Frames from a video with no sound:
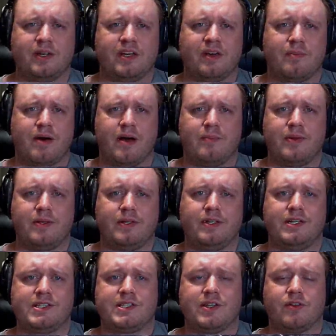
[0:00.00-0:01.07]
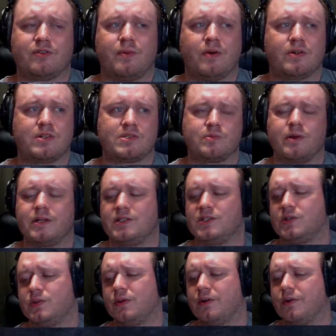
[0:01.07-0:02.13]
in my opinion. Its health bar is way
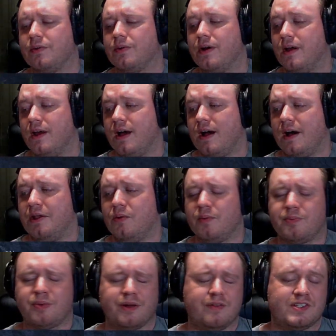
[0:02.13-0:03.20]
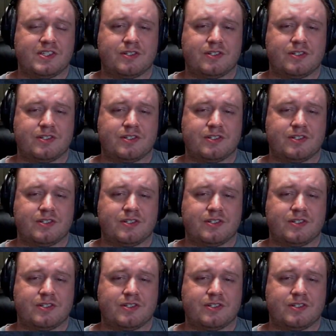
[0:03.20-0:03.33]
too low. I know in previous